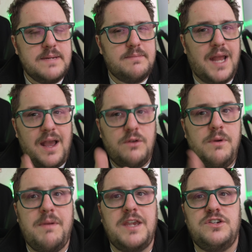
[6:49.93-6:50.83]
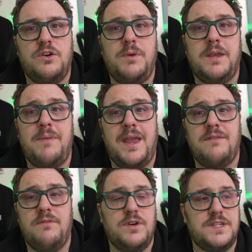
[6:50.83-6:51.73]
But how do we make sure we can pay
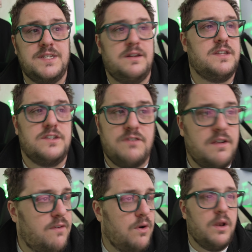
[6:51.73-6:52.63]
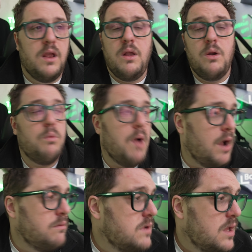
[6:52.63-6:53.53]
invoices nice and straightforward?
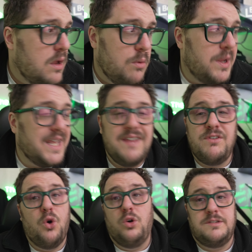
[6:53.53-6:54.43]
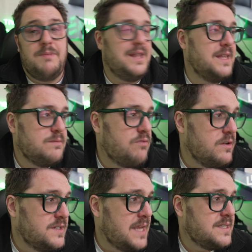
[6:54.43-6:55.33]
Well, we can even automate this
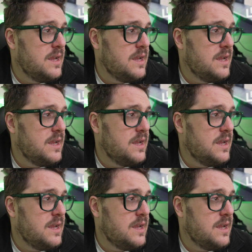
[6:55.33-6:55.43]
process,